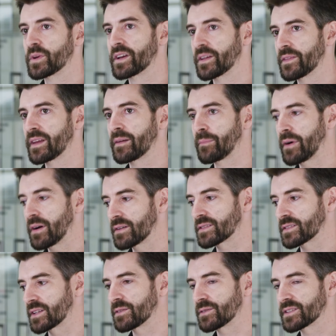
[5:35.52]
We can then
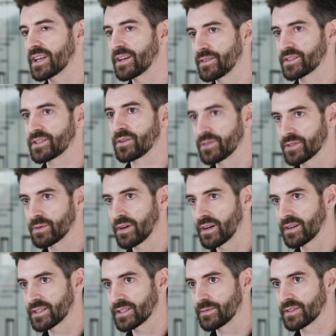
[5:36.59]
pass those savings on to our
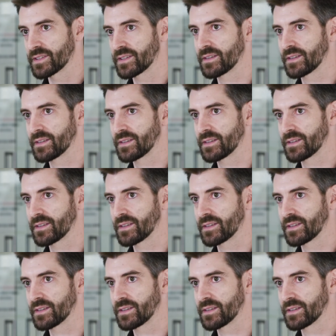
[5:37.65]
customers.